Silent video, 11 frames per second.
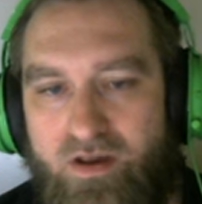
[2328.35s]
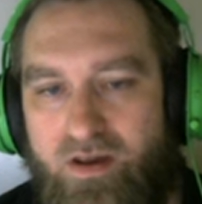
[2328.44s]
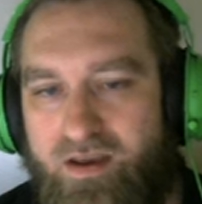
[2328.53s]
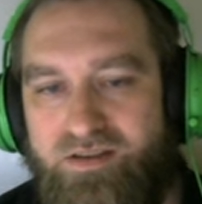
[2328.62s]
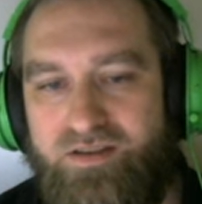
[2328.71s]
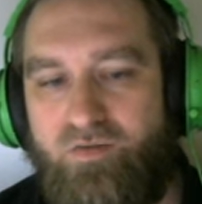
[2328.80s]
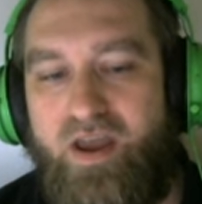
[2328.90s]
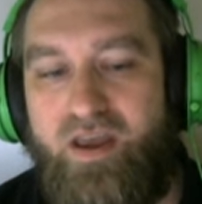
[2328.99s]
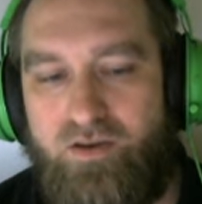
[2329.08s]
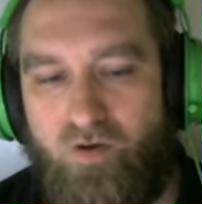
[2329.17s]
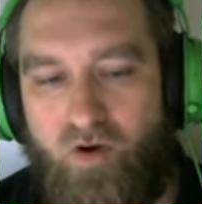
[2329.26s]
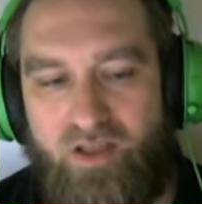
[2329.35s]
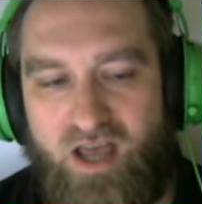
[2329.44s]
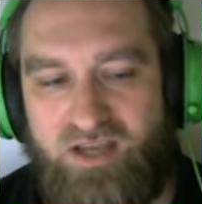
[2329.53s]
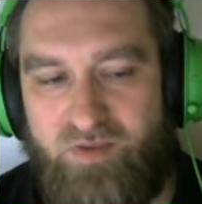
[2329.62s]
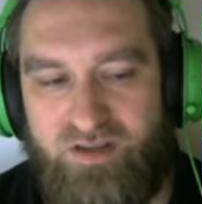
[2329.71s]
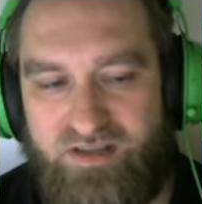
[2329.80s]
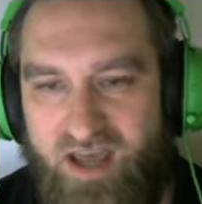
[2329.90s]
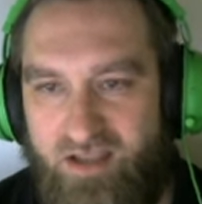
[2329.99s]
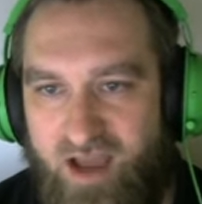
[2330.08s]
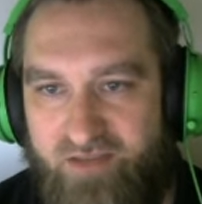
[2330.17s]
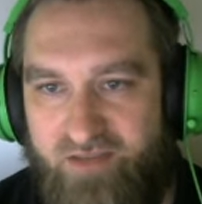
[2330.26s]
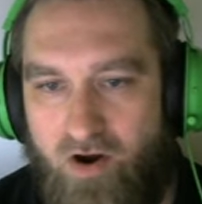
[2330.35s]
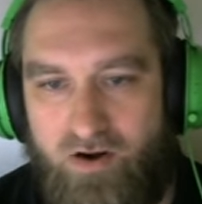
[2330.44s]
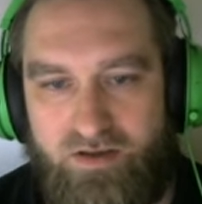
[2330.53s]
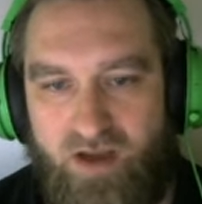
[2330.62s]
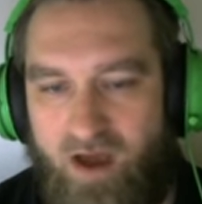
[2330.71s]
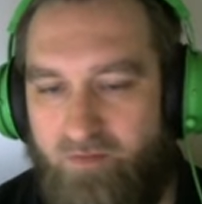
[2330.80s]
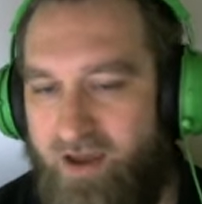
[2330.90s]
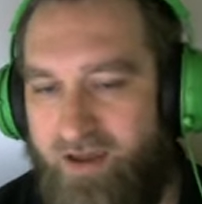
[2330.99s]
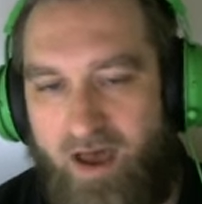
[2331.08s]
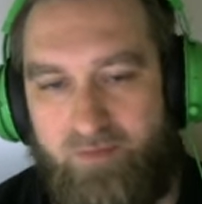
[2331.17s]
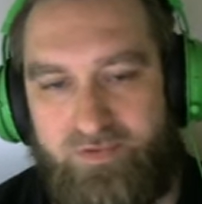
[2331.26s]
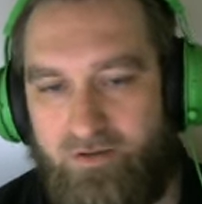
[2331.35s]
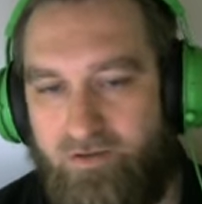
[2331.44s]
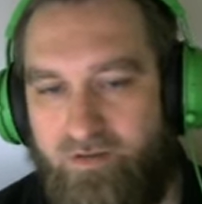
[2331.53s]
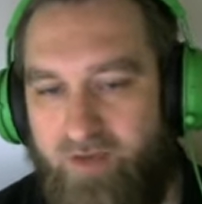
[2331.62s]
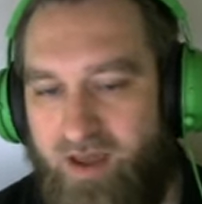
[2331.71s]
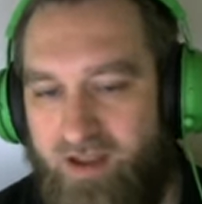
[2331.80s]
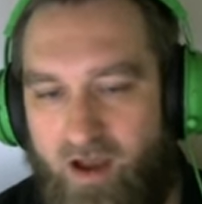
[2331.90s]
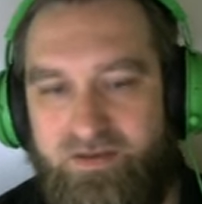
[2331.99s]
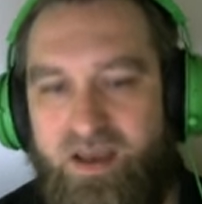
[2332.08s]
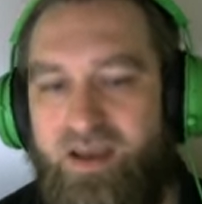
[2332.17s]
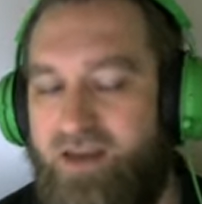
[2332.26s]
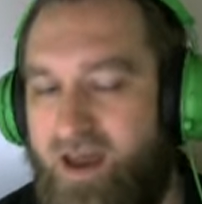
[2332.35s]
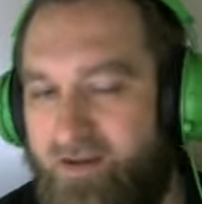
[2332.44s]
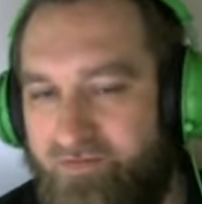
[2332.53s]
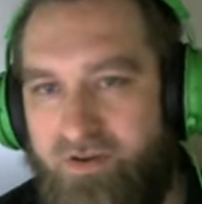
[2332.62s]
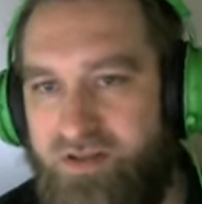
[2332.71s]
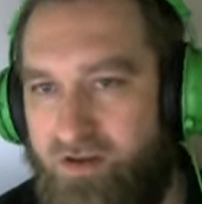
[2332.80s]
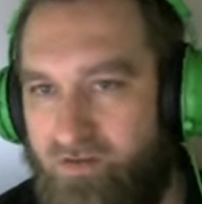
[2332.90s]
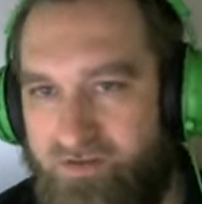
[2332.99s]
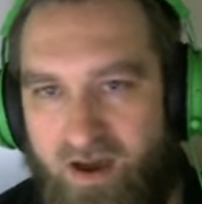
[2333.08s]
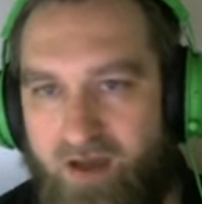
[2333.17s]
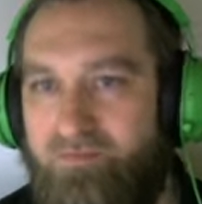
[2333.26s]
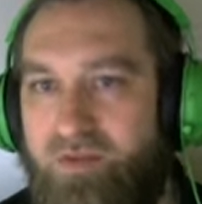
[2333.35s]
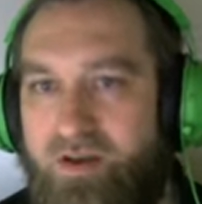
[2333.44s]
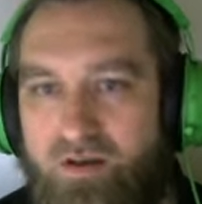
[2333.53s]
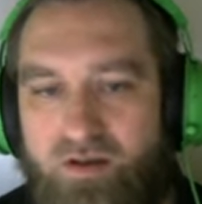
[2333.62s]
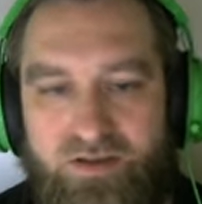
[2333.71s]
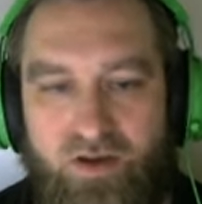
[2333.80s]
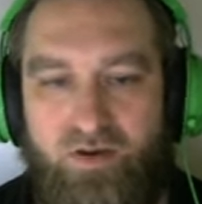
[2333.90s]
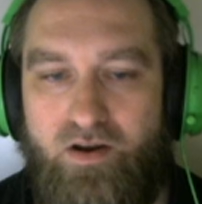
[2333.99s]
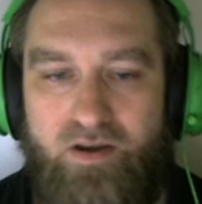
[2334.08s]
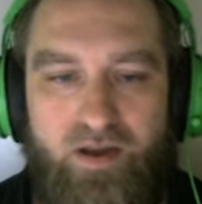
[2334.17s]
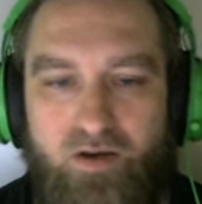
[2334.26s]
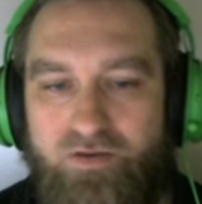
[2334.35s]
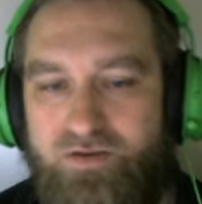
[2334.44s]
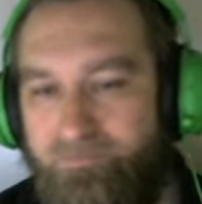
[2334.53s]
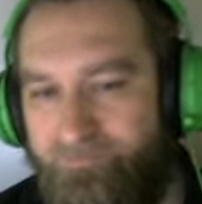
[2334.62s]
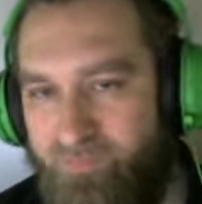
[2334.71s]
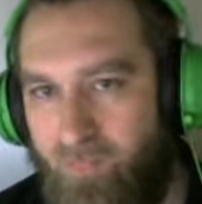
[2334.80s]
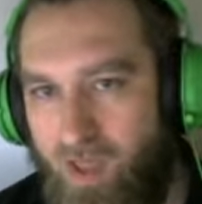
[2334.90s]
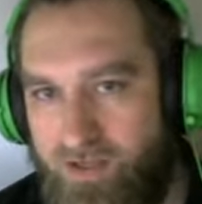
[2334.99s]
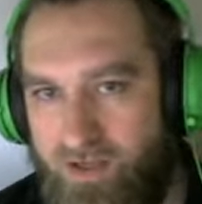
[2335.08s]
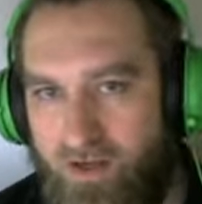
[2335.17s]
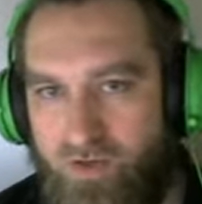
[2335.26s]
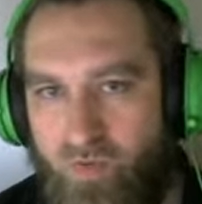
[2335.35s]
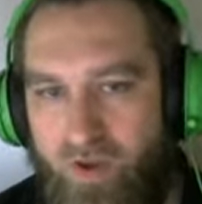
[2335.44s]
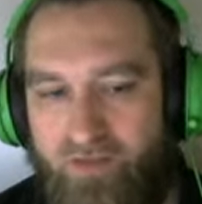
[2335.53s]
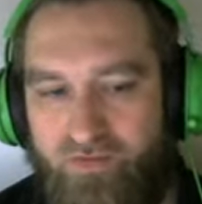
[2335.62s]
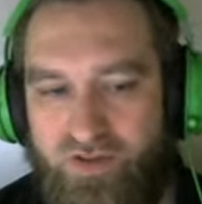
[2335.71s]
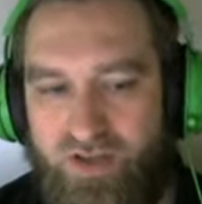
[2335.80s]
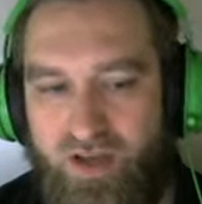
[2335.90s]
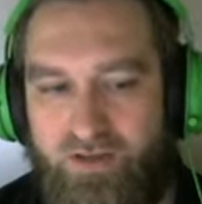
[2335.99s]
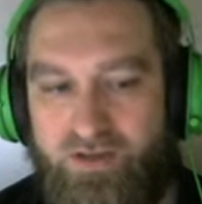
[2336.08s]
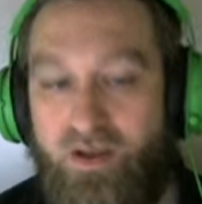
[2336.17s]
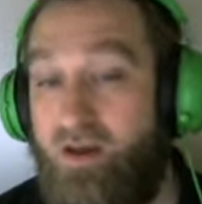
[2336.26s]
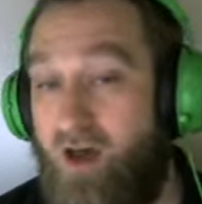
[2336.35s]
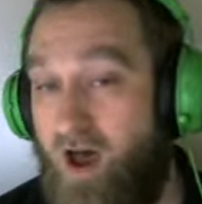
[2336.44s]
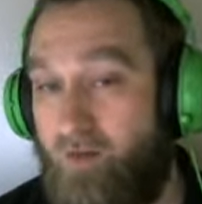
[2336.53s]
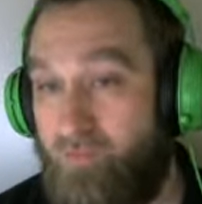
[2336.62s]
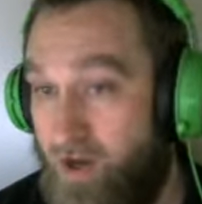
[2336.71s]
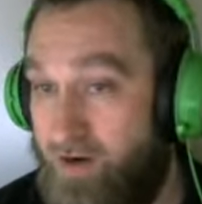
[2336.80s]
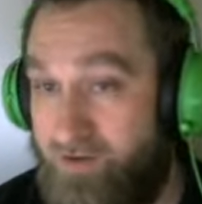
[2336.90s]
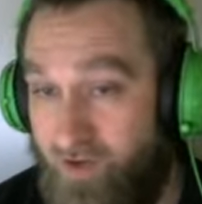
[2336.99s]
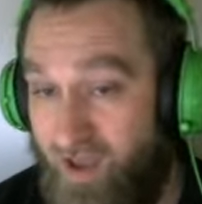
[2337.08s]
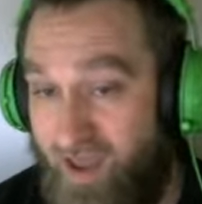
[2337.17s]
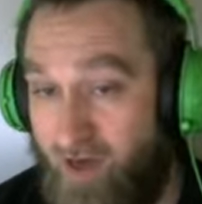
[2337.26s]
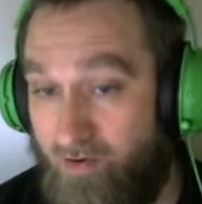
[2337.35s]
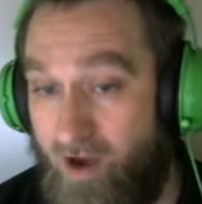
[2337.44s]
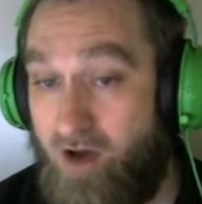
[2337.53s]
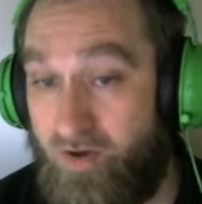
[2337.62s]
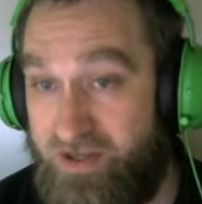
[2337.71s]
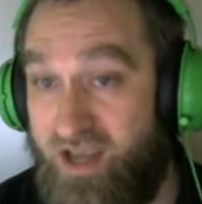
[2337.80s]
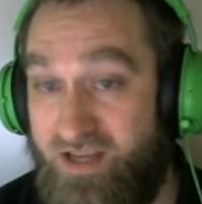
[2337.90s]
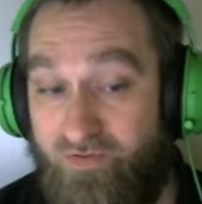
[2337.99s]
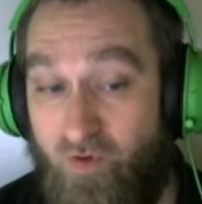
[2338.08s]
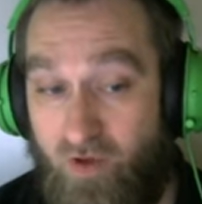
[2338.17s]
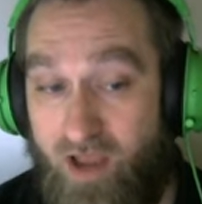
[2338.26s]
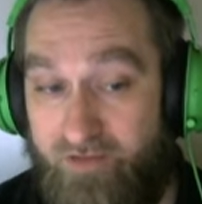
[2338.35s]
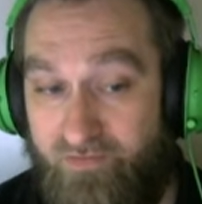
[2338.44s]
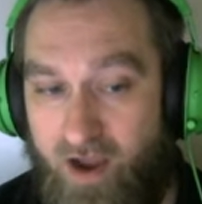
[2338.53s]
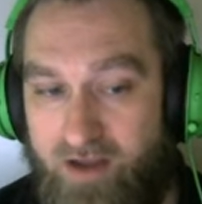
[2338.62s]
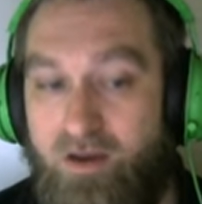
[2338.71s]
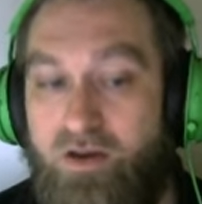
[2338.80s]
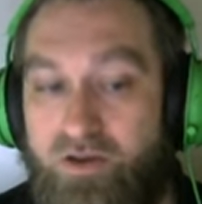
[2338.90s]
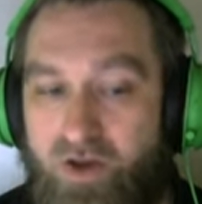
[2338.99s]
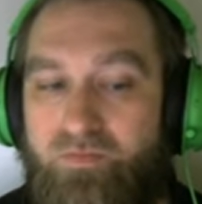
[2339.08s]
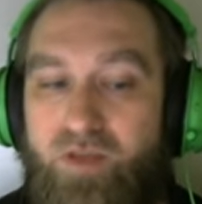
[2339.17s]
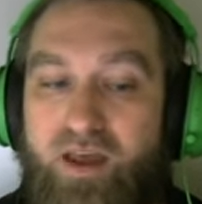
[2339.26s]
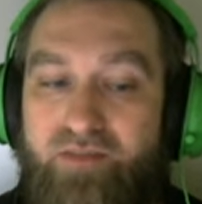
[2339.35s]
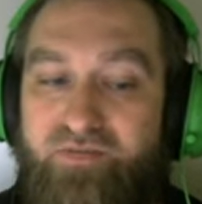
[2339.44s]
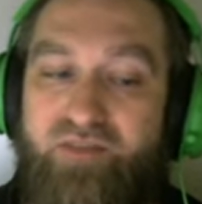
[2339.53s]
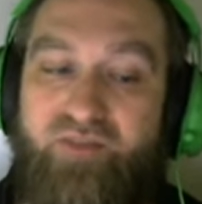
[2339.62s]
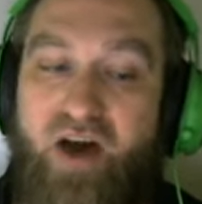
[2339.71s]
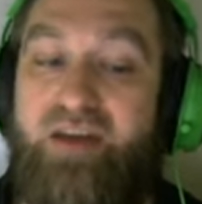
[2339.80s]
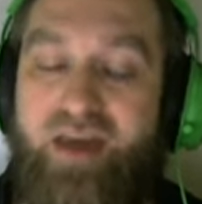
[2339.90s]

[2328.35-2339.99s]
Because the way Hiyori allows me to set life cards, I'm like, absolutely, man. Like, I'll take it every single time. So here he goes. He's going to swing in for six. I'm gonna 2K counter out because he has four life, right? So if, if I had